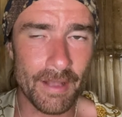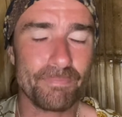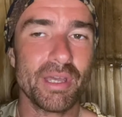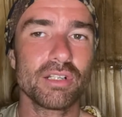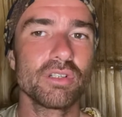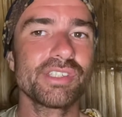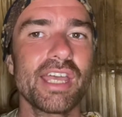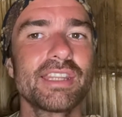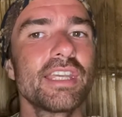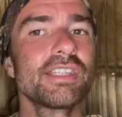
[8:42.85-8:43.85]
But it looks
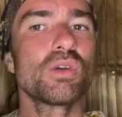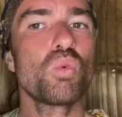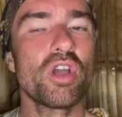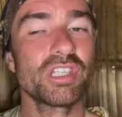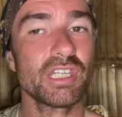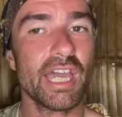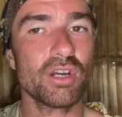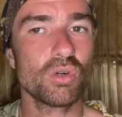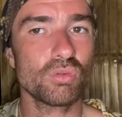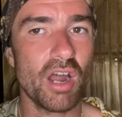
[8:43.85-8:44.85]
like things are working out
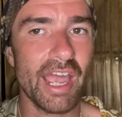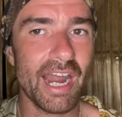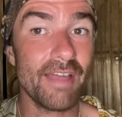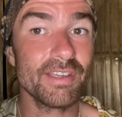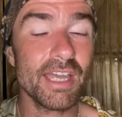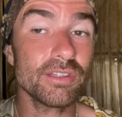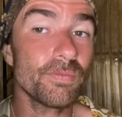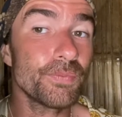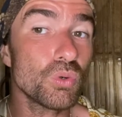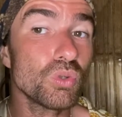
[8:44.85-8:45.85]
all right. Having had the
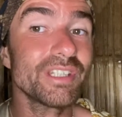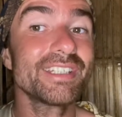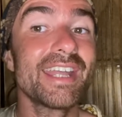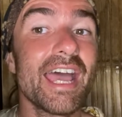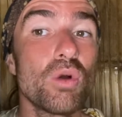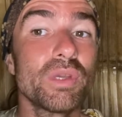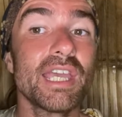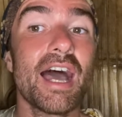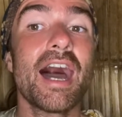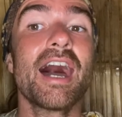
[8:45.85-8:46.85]
Fool and now we
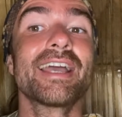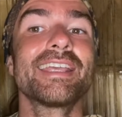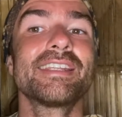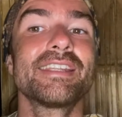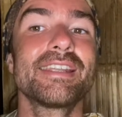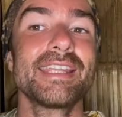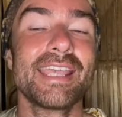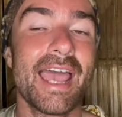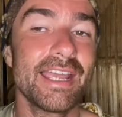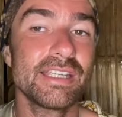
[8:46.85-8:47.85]
are in the
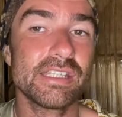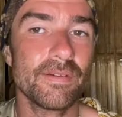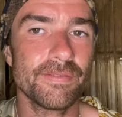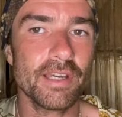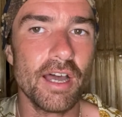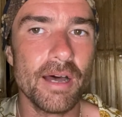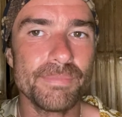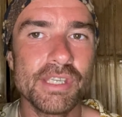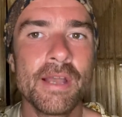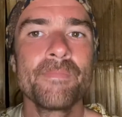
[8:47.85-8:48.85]
Ace of
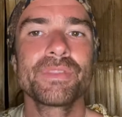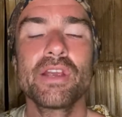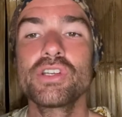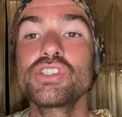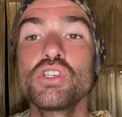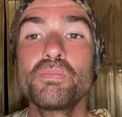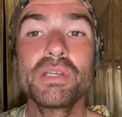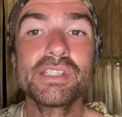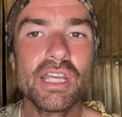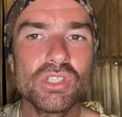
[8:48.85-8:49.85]
Cups, there is new
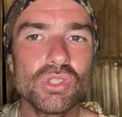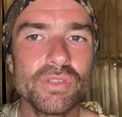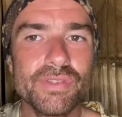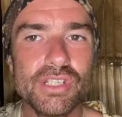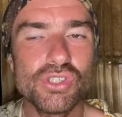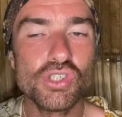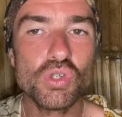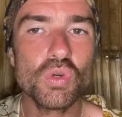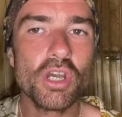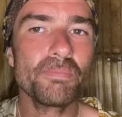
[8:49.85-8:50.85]
potential of these
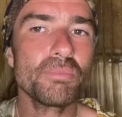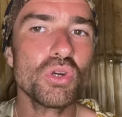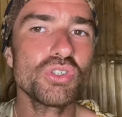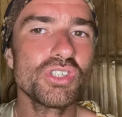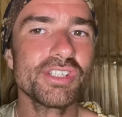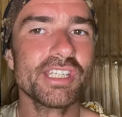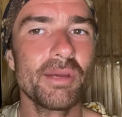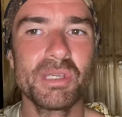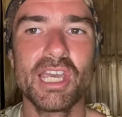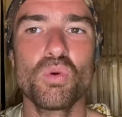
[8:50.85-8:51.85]
new emotions
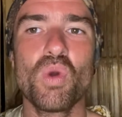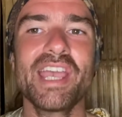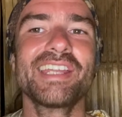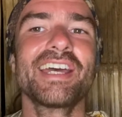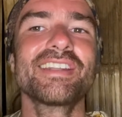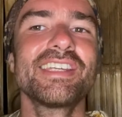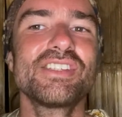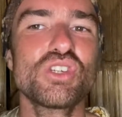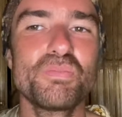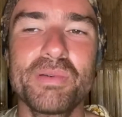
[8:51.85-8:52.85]
coming our way. Now, these
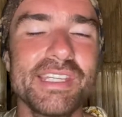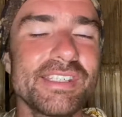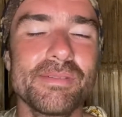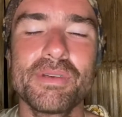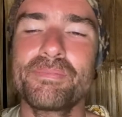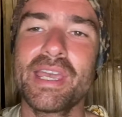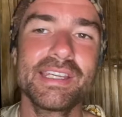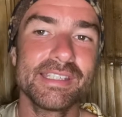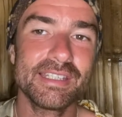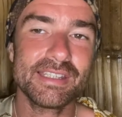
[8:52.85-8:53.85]
could be some
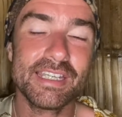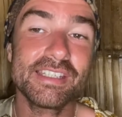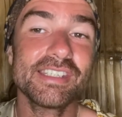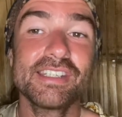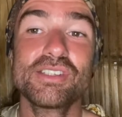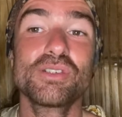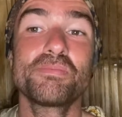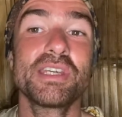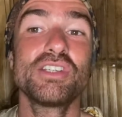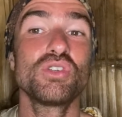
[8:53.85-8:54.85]
amazing things. These could
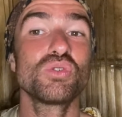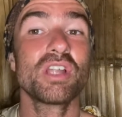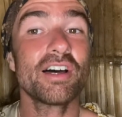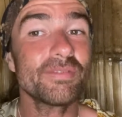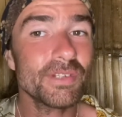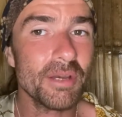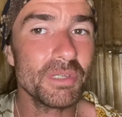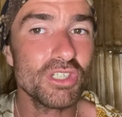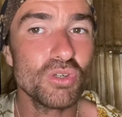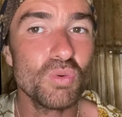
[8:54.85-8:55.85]
be new love
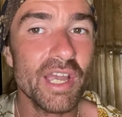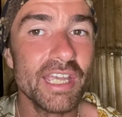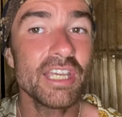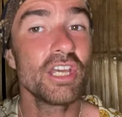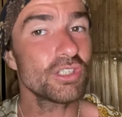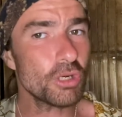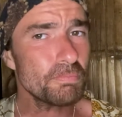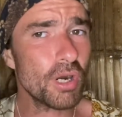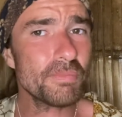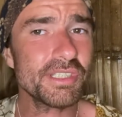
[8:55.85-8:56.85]
coming your way. No
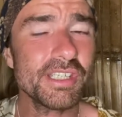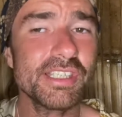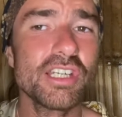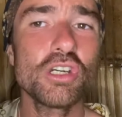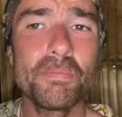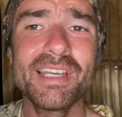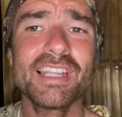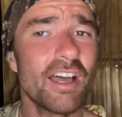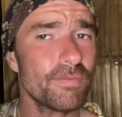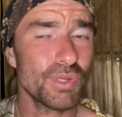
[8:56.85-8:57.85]
promises. It could be
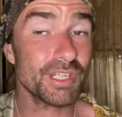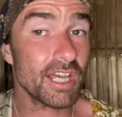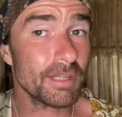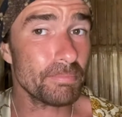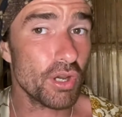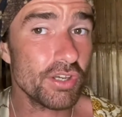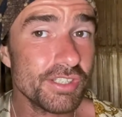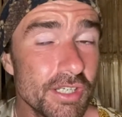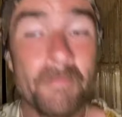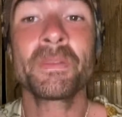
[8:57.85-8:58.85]
love with another
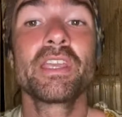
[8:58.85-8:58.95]
person.